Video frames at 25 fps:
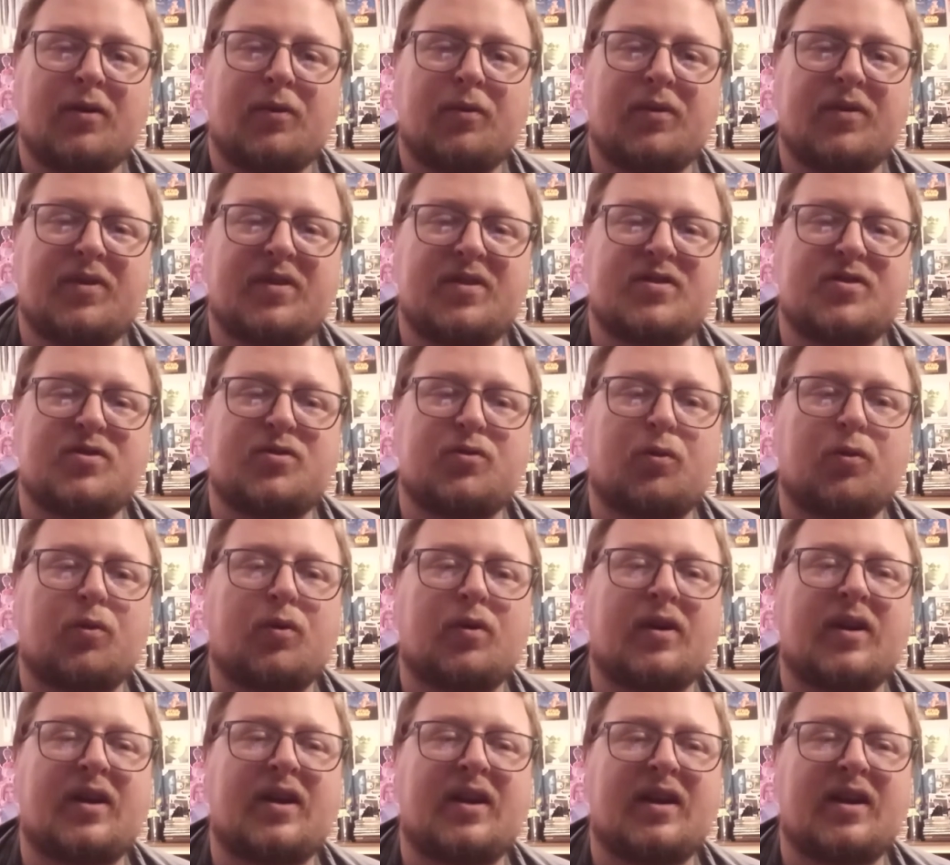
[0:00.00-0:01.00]
with the
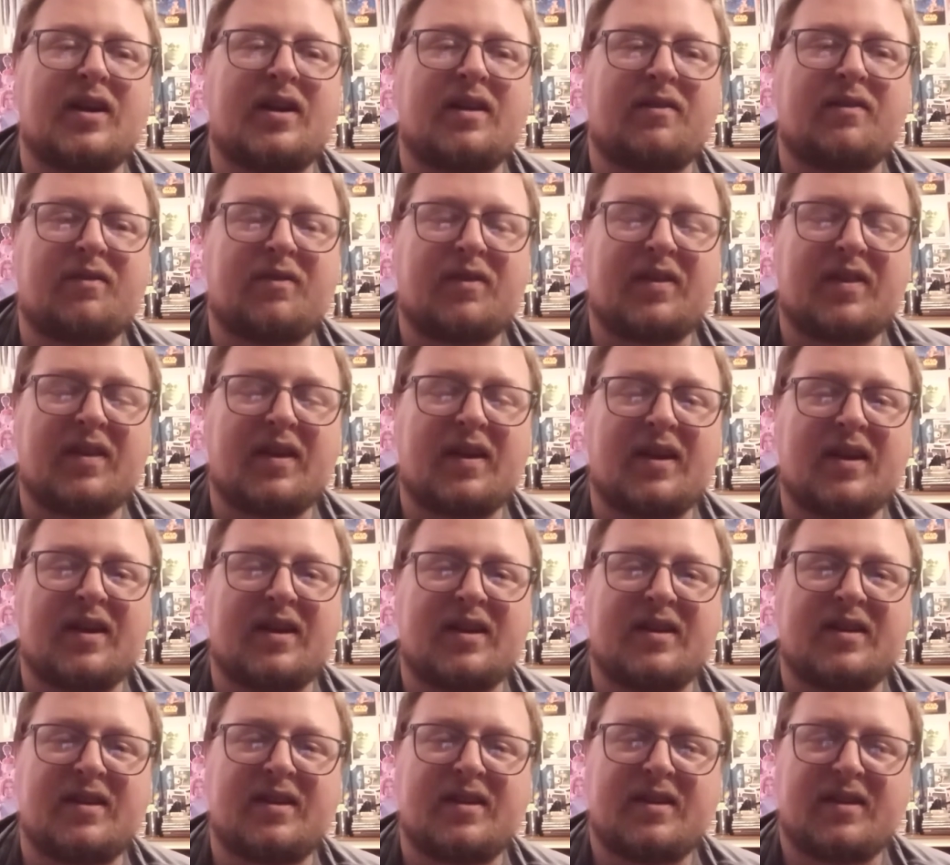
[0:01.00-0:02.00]
story and everything.
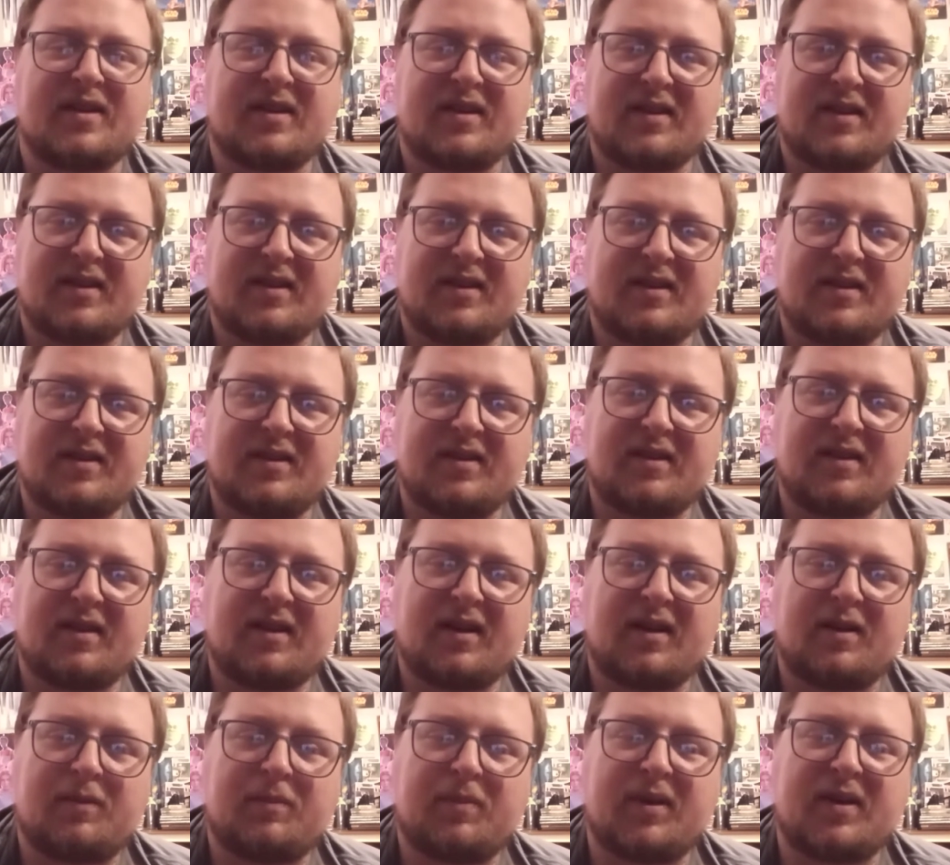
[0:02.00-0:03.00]

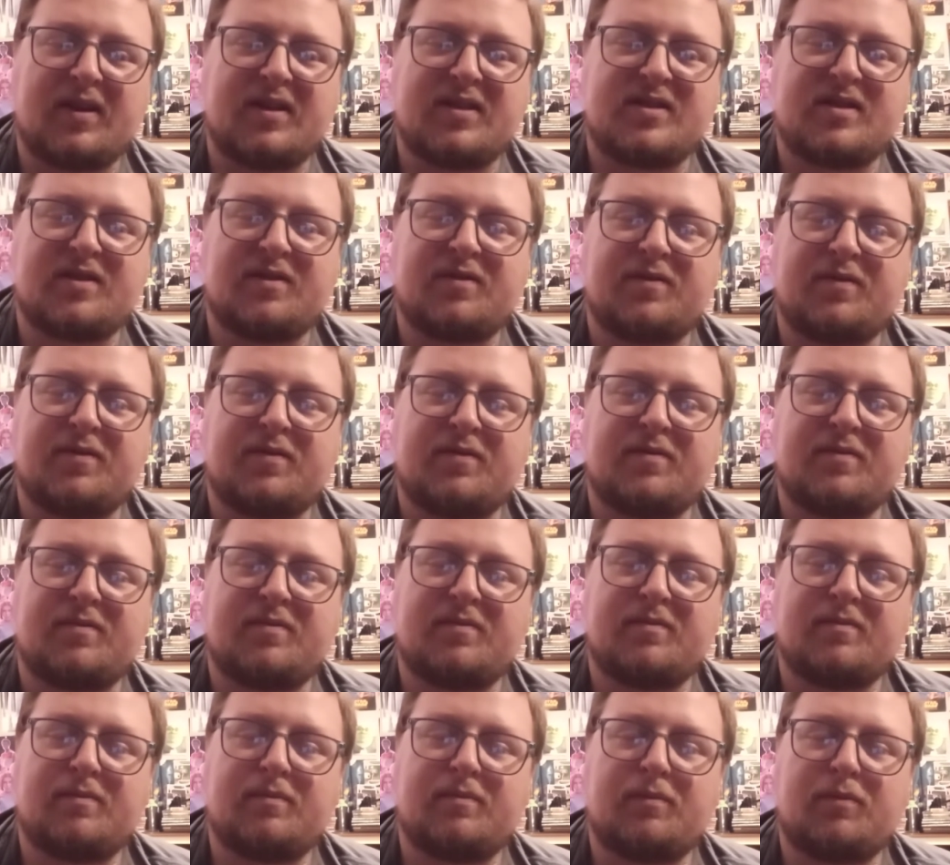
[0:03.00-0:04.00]
And because of
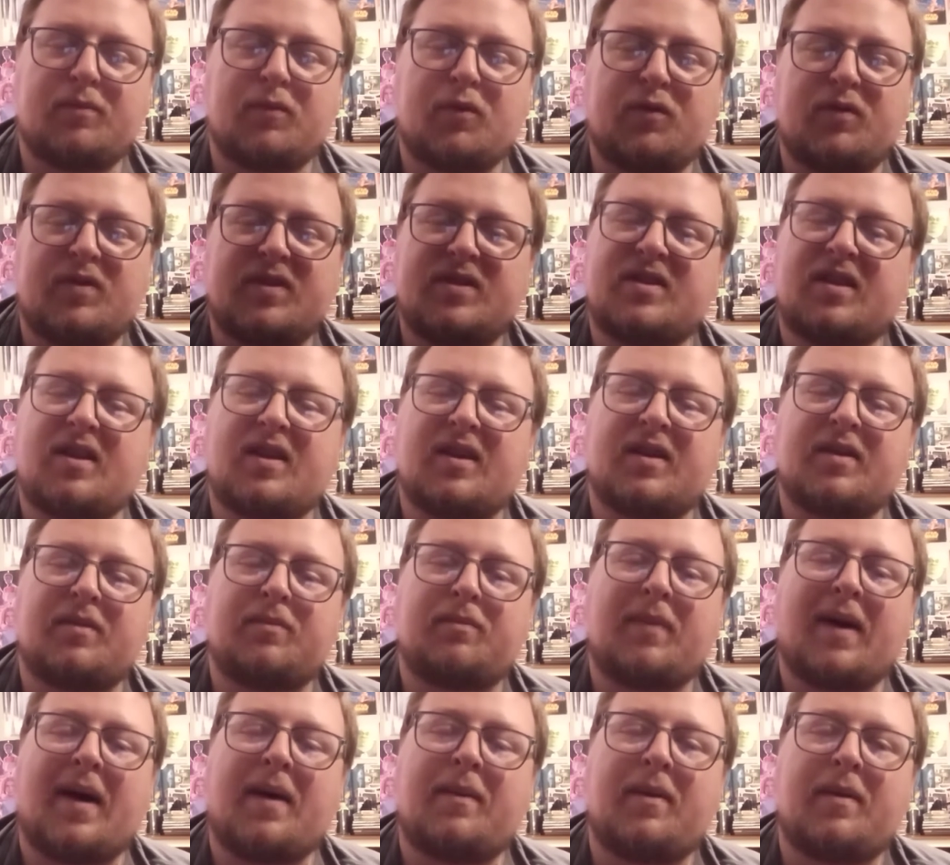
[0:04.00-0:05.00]
movies
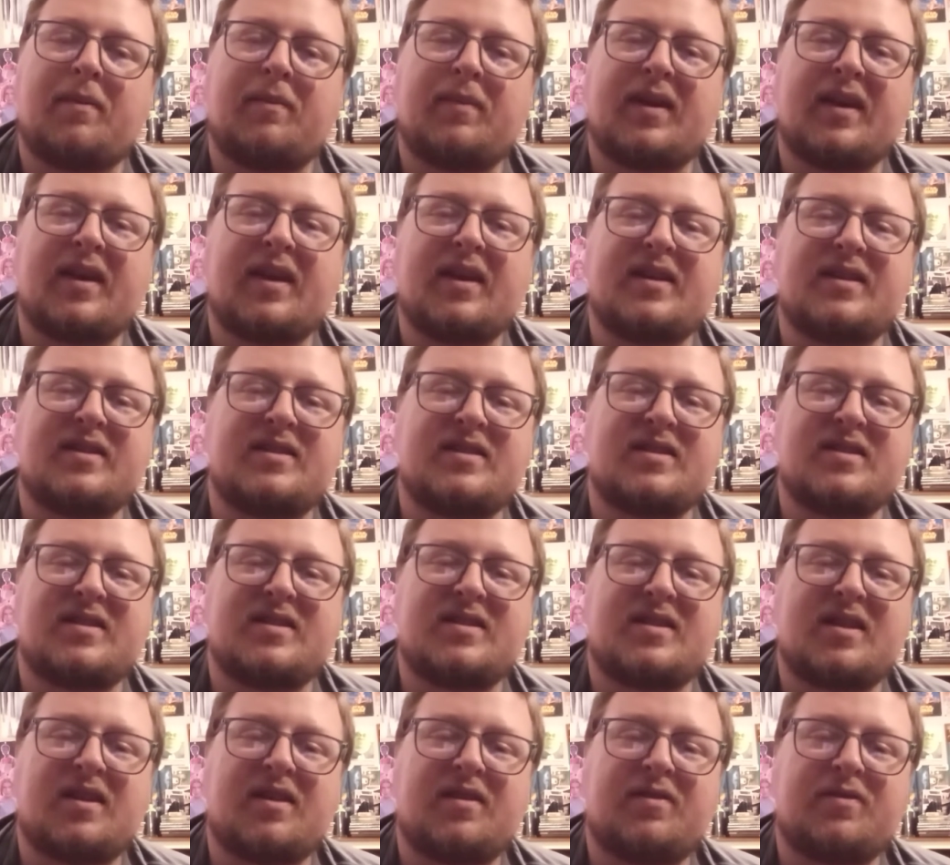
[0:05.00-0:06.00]
like Batman Begins and
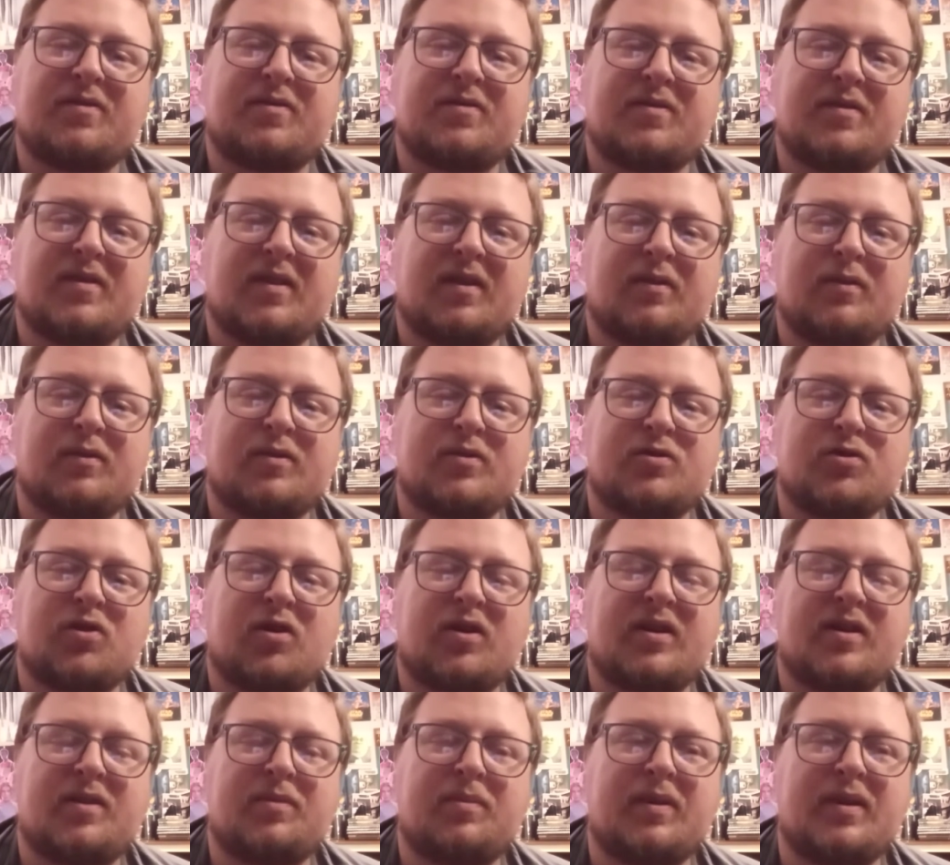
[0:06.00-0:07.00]
stuff, they were
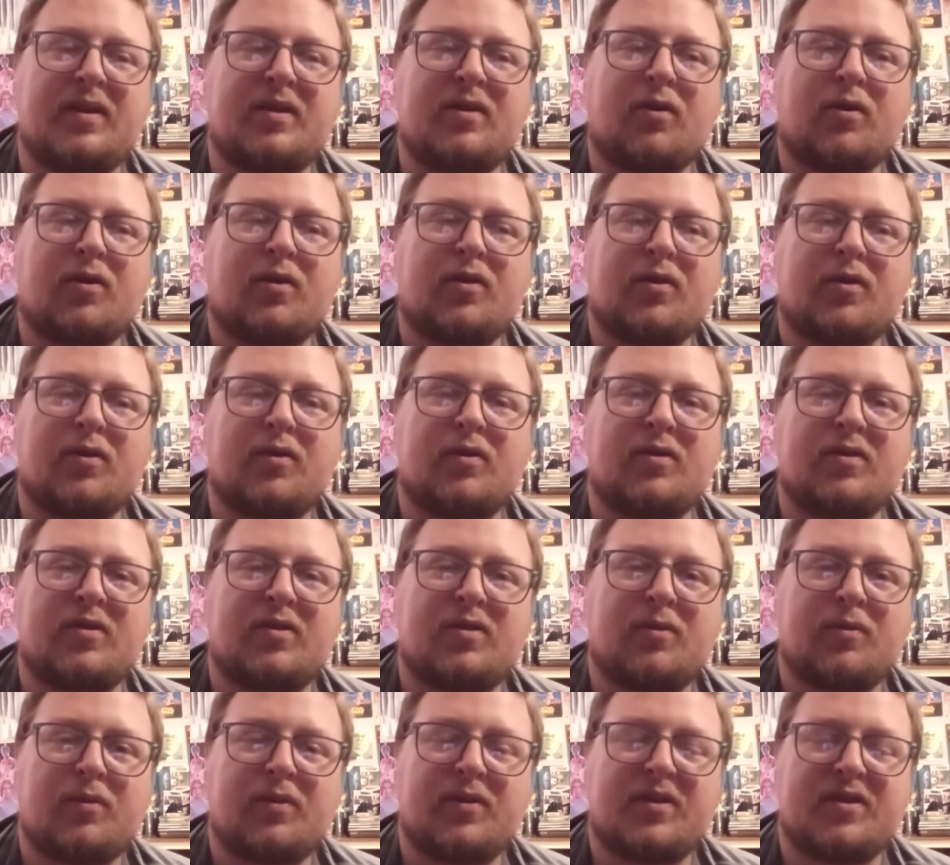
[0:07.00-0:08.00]
trying to be
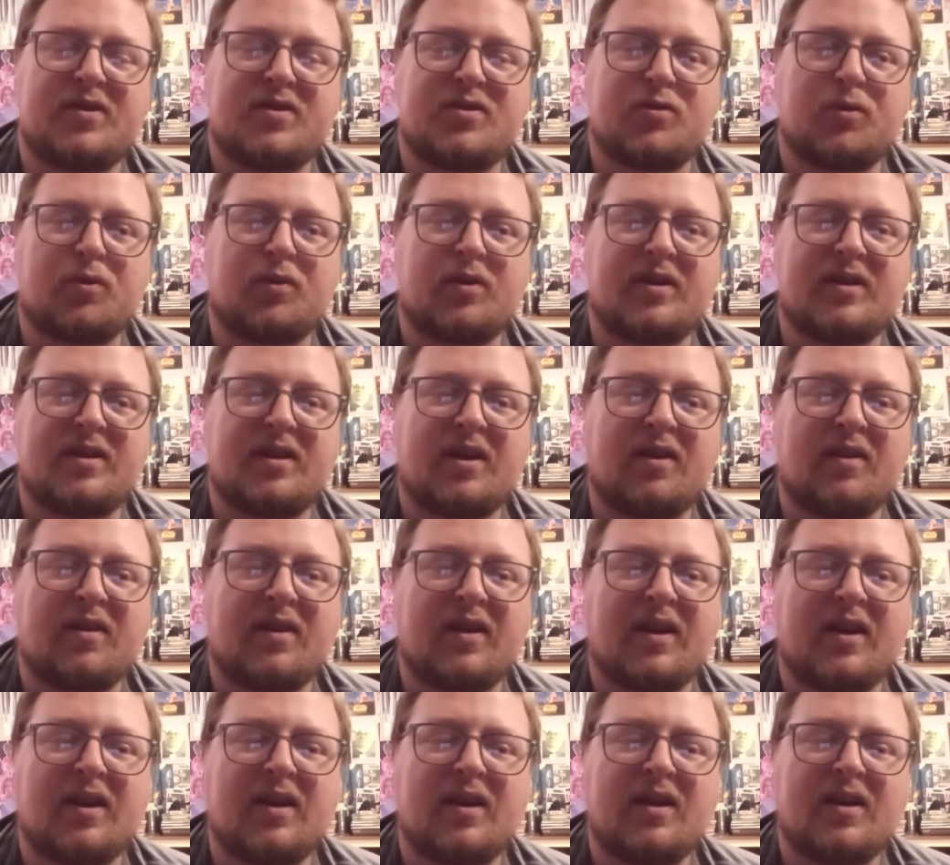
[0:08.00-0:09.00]
darker with the
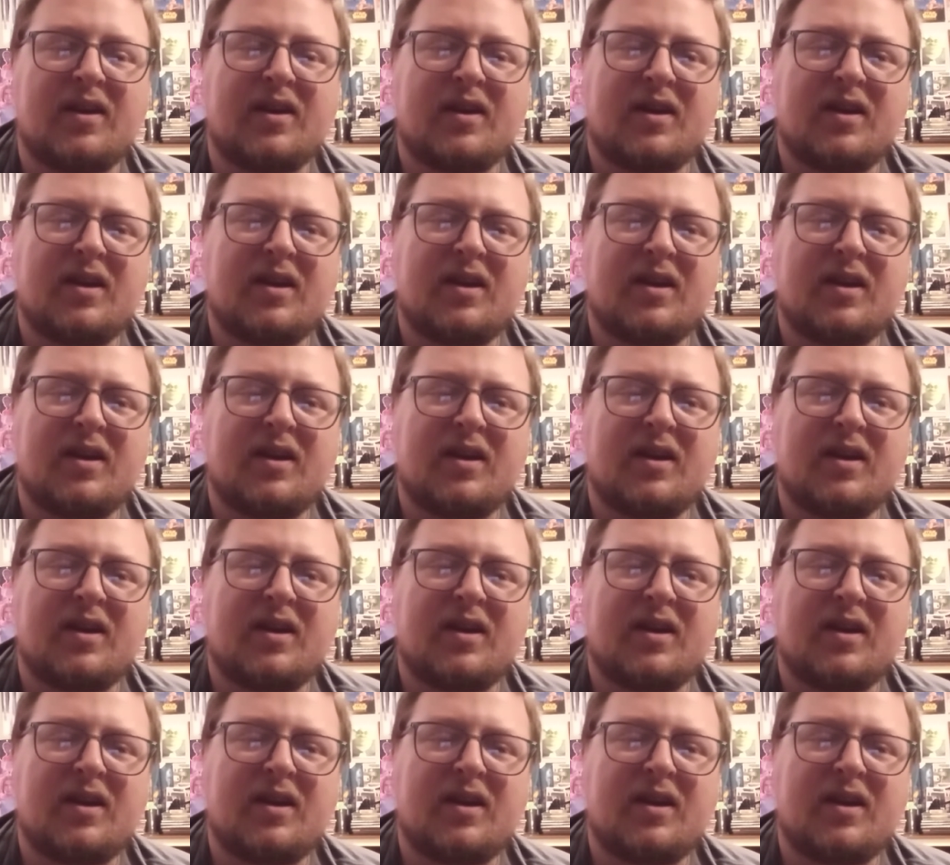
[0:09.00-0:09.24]
storytelling.